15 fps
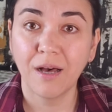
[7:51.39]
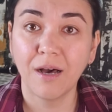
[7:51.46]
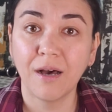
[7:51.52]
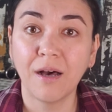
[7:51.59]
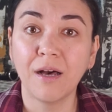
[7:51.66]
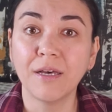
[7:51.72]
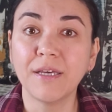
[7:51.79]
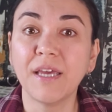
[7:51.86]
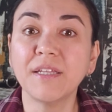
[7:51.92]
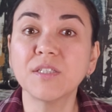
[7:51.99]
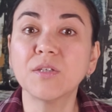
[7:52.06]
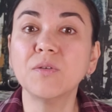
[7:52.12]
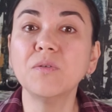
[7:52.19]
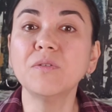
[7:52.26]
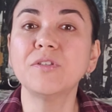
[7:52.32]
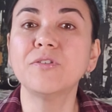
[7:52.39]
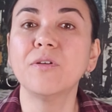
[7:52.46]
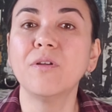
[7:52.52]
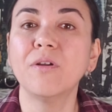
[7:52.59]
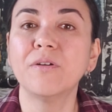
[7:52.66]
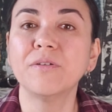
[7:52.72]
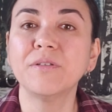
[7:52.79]
uh, it's good to
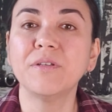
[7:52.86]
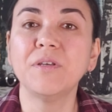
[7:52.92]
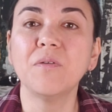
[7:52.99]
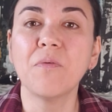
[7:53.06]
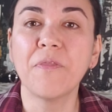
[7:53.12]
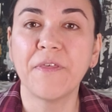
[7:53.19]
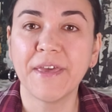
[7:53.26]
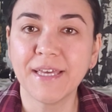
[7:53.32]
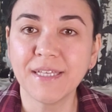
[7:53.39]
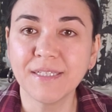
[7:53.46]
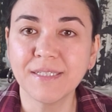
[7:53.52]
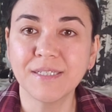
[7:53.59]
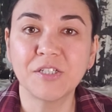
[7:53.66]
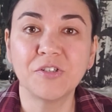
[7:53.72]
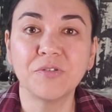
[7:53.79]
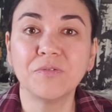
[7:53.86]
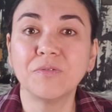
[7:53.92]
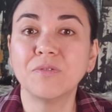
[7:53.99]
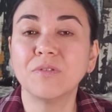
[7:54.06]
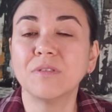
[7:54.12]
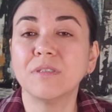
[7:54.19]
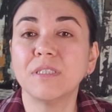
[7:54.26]
learn new things
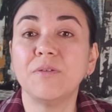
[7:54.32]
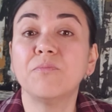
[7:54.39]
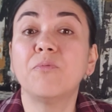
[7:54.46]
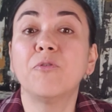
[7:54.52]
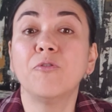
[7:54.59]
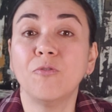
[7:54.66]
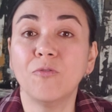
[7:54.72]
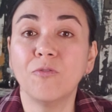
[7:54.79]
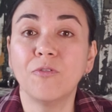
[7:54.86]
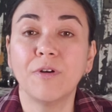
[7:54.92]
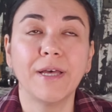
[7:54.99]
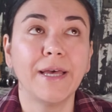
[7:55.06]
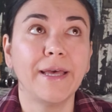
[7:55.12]
to improve.